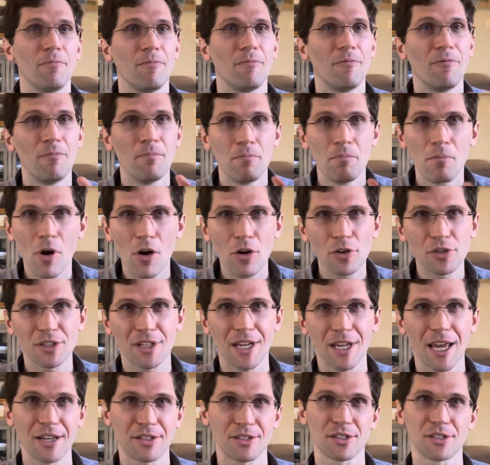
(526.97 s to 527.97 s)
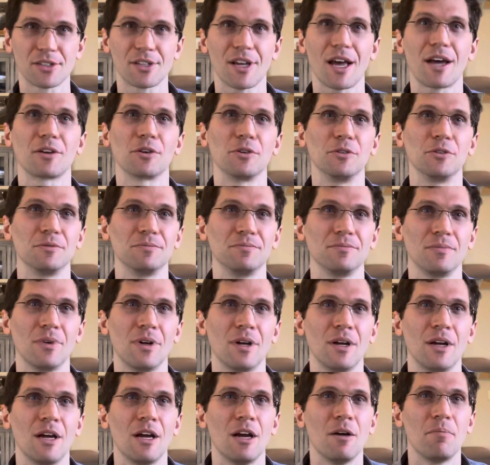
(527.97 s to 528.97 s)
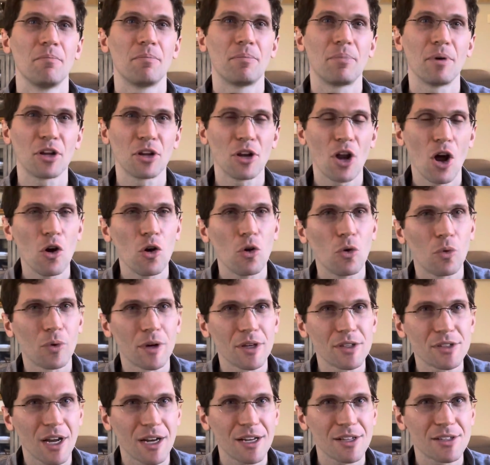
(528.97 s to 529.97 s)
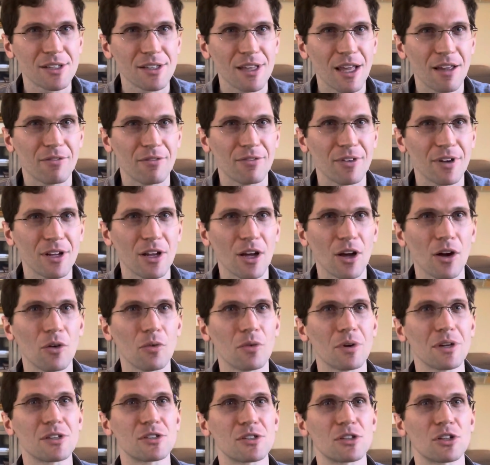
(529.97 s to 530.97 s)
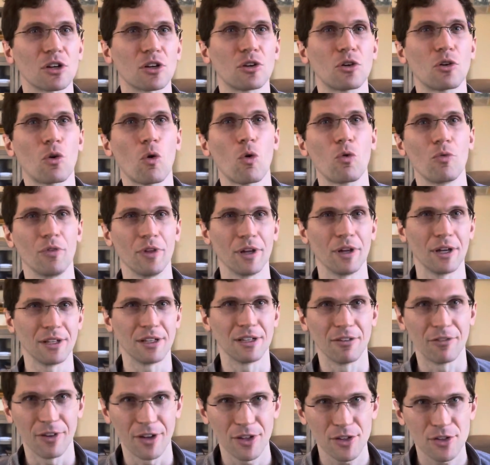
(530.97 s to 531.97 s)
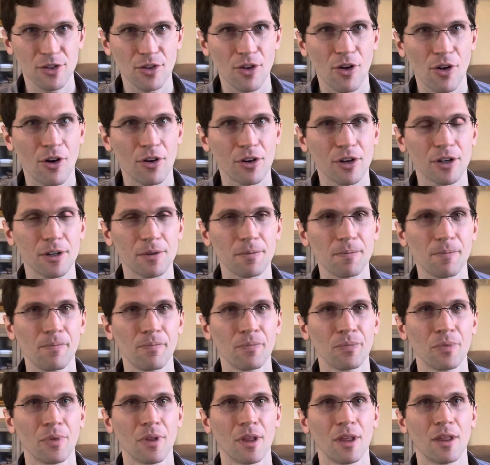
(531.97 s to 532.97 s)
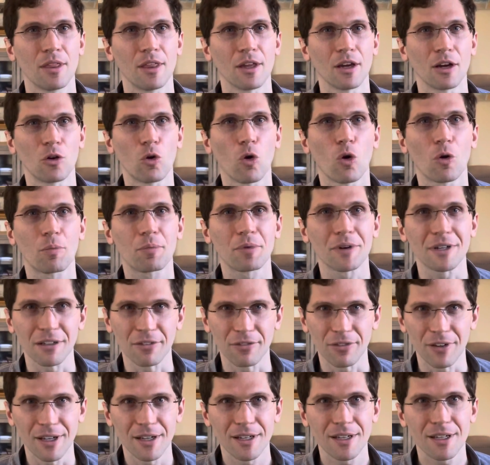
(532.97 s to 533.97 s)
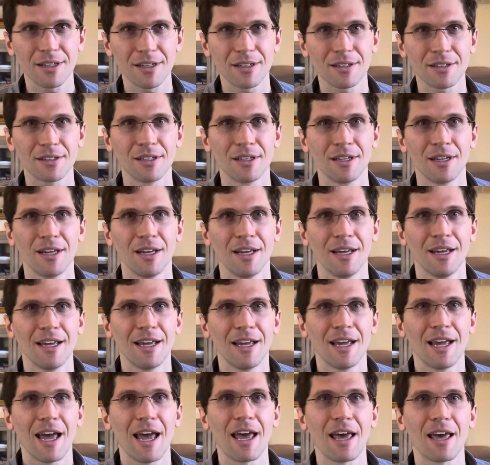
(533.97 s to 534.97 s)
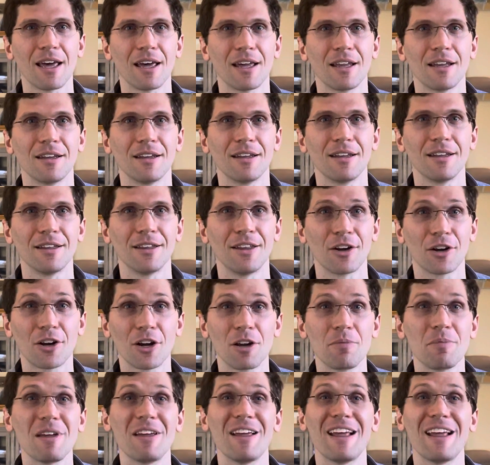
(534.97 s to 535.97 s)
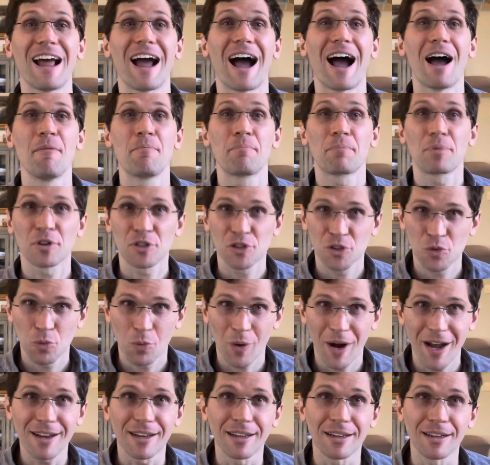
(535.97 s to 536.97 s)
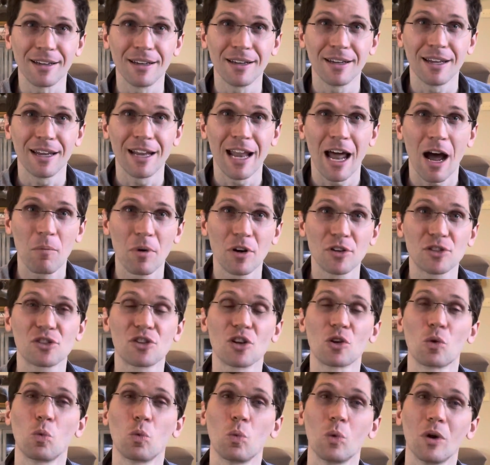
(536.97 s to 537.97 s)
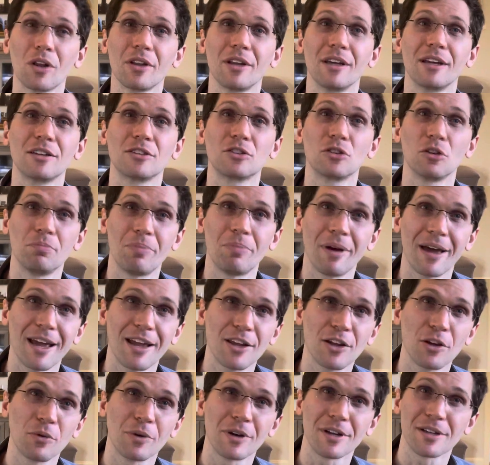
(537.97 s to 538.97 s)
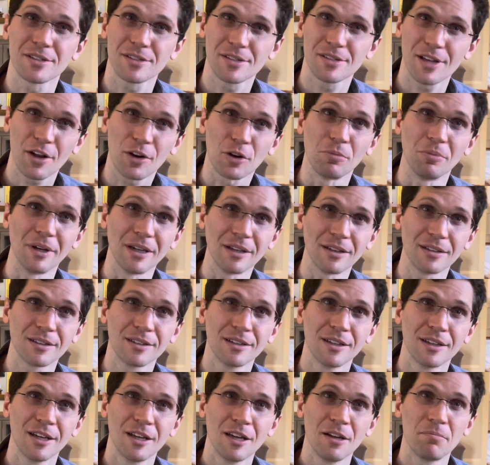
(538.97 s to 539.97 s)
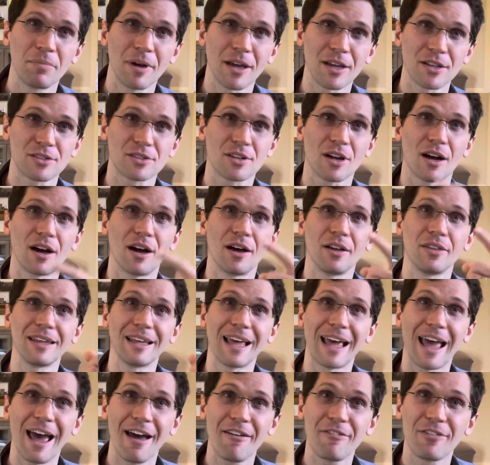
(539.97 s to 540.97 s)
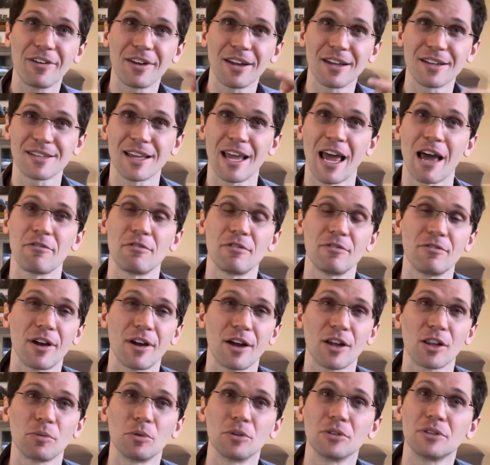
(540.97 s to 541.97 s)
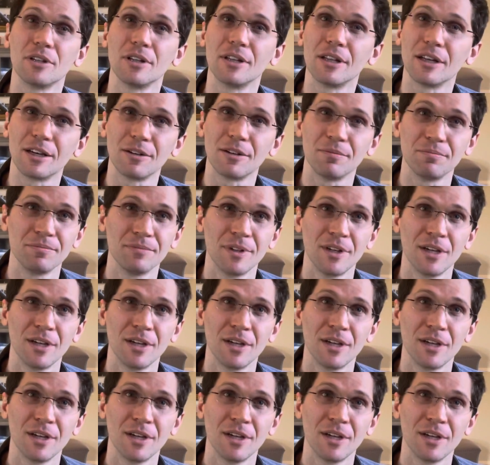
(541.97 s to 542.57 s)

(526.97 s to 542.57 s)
Most cases settle. But you know who is going to see that video is the defense lawyer, the corporate defendant, and they're going to be persuaded in how much they're willing to pay you in a settlement based on the evidence they have available to them.